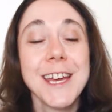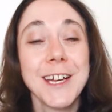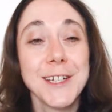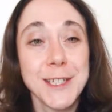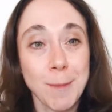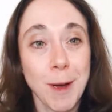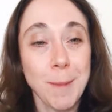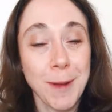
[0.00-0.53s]

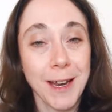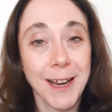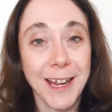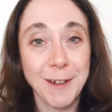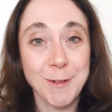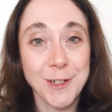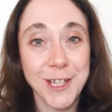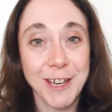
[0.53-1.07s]
because there might be a
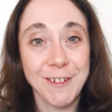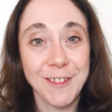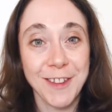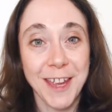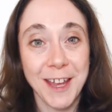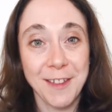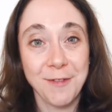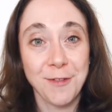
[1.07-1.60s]
language there at
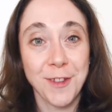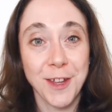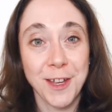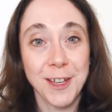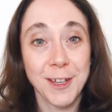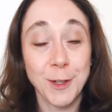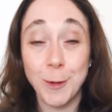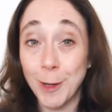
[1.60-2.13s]
the end
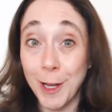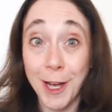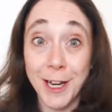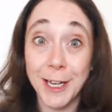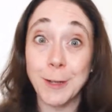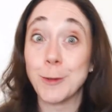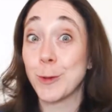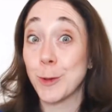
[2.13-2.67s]
that you're
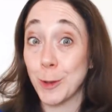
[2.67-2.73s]
learning or